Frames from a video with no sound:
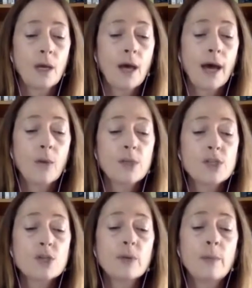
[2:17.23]
I want
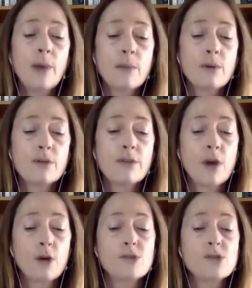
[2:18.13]
to remember
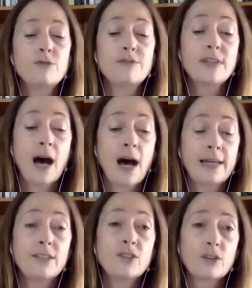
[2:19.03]
those who've
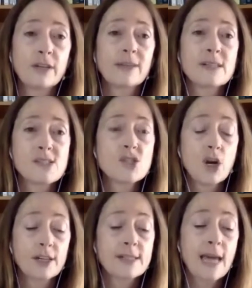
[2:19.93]
died during this
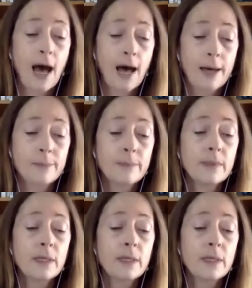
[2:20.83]
dark time